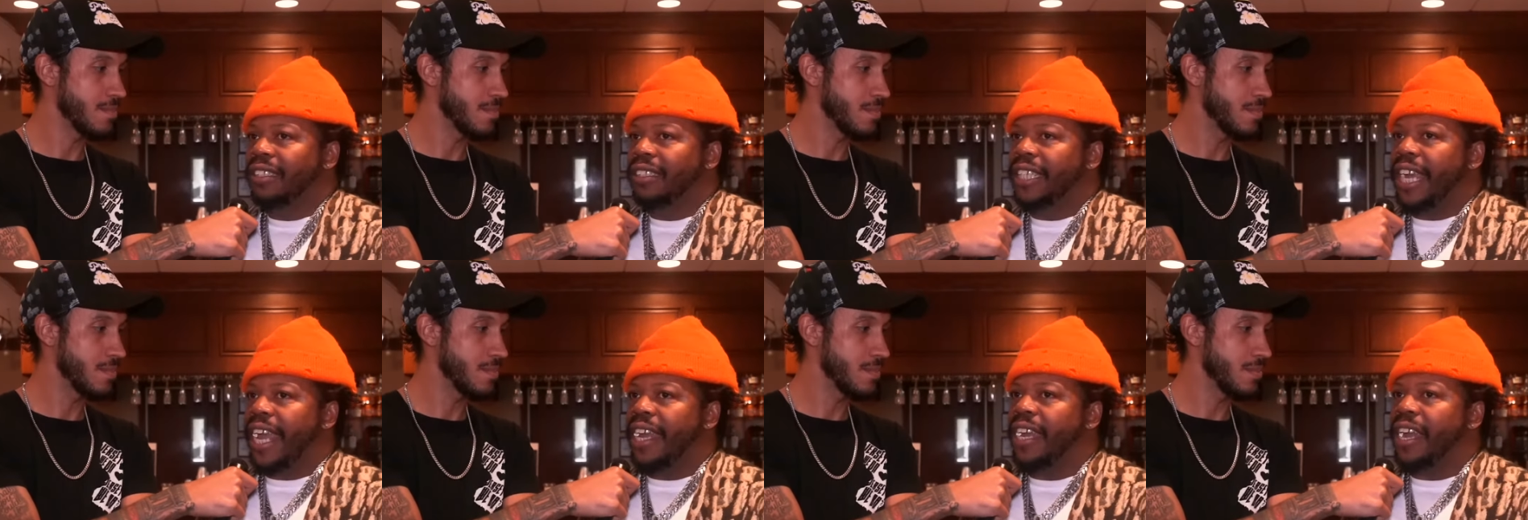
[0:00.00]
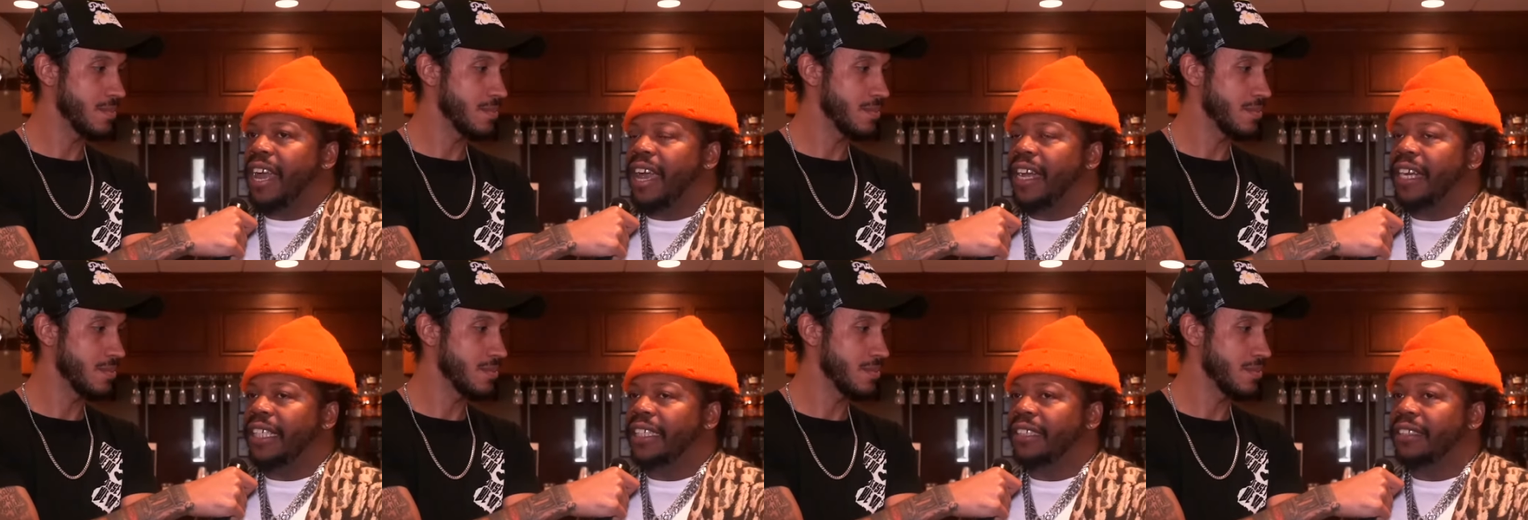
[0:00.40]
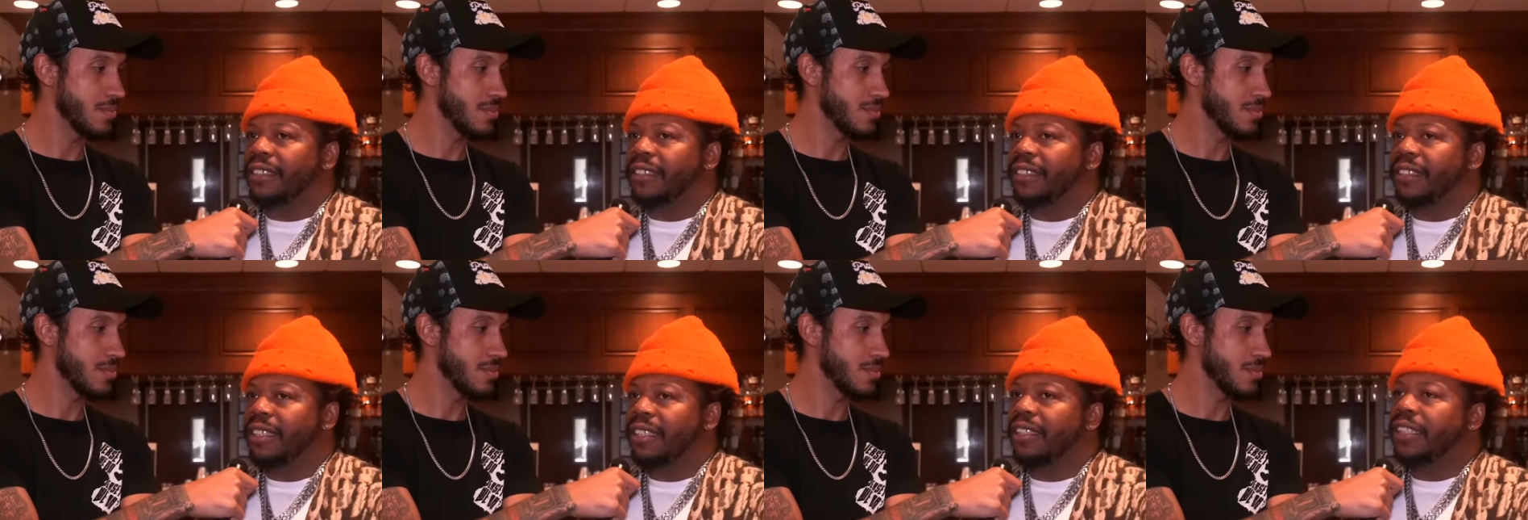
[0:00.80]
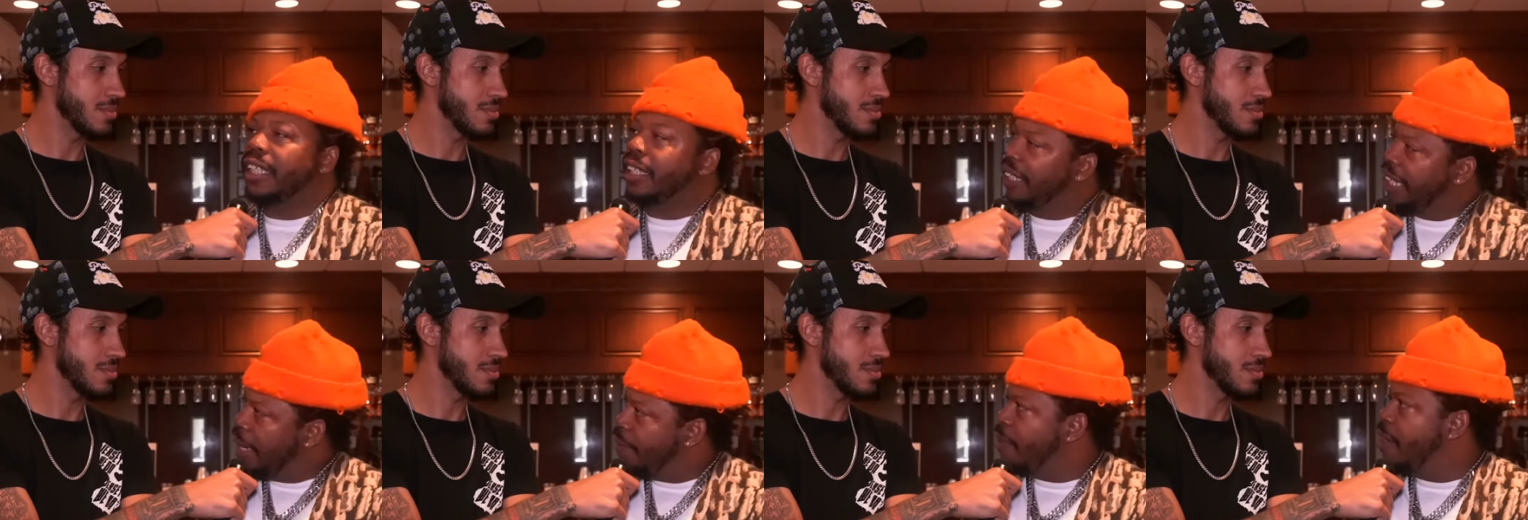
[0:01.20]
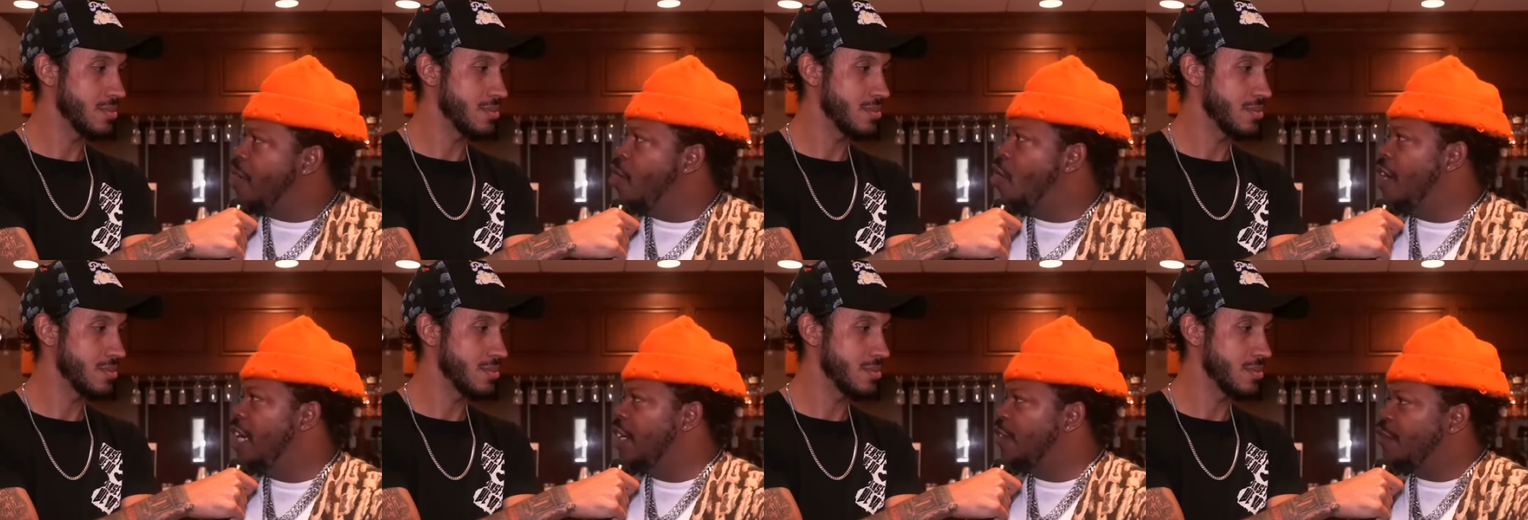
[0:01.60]
Speaker 1: and. uh Dilemma
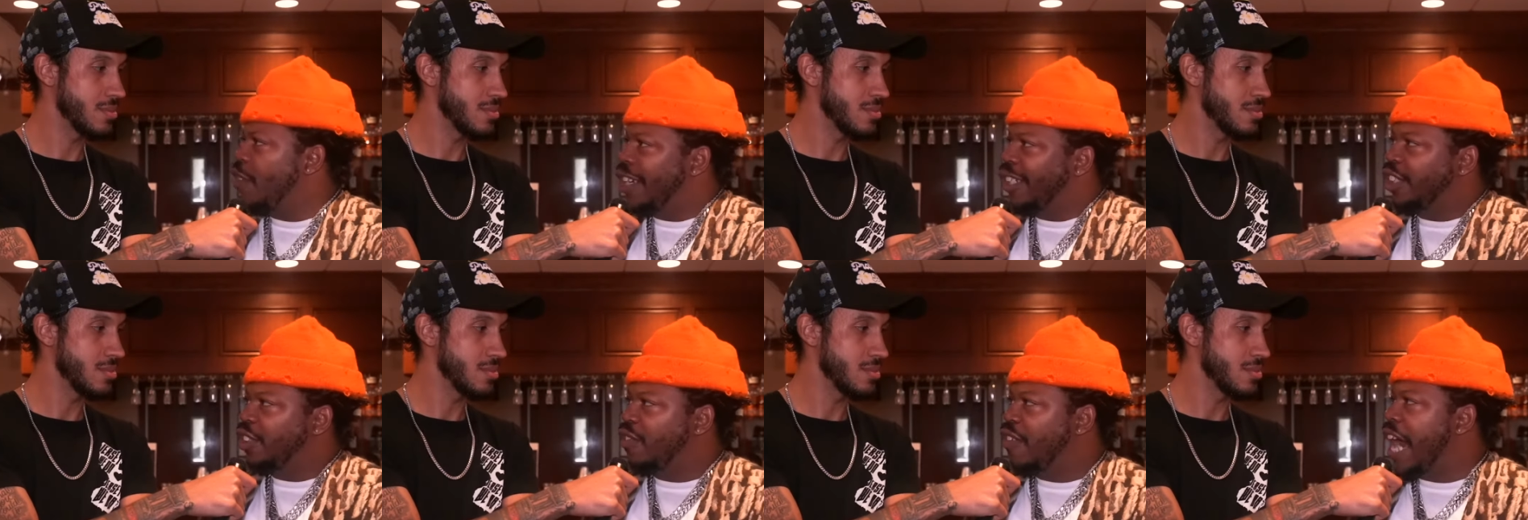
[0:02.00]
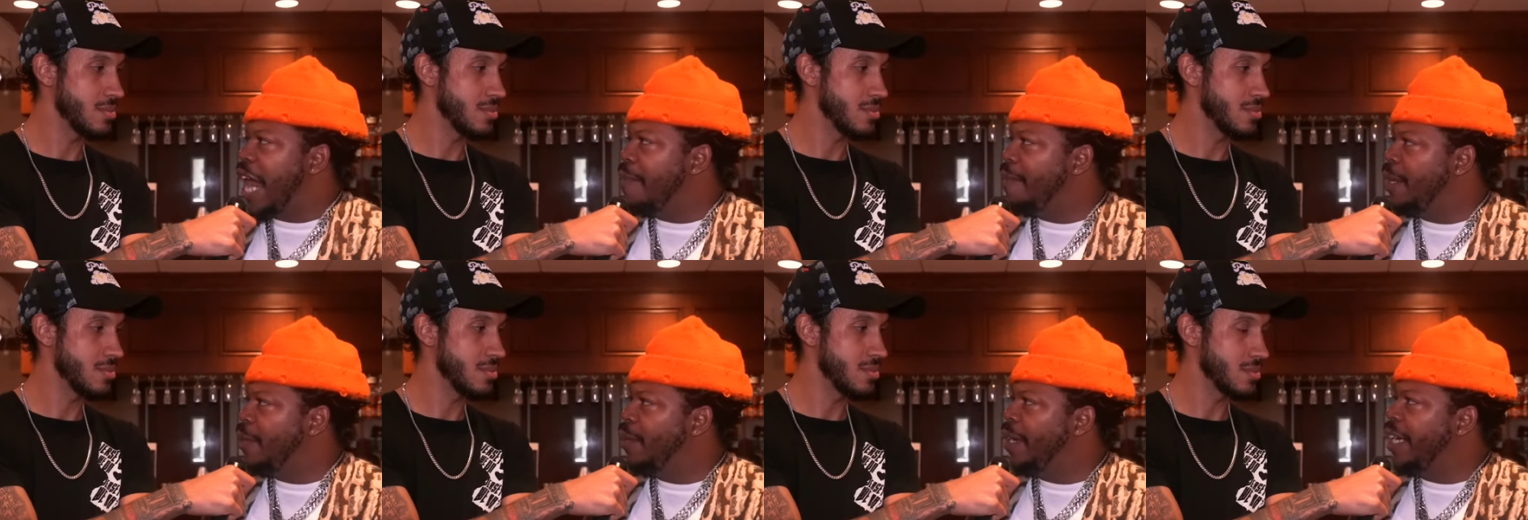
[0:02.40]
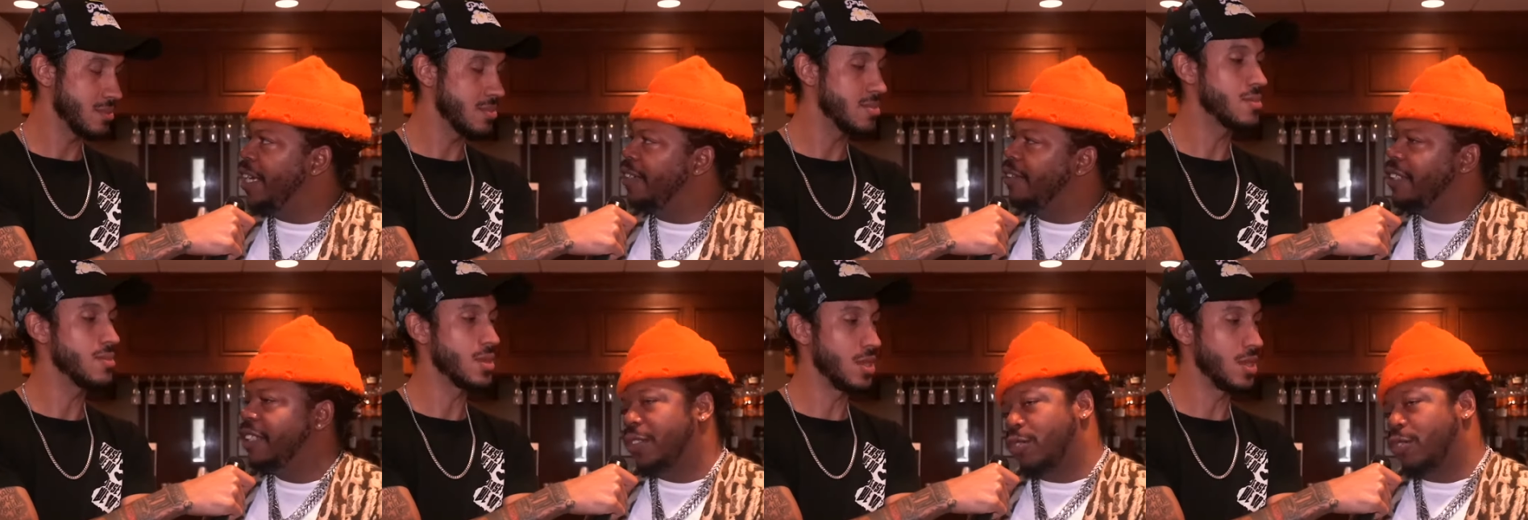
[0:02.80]
on his first Grammy with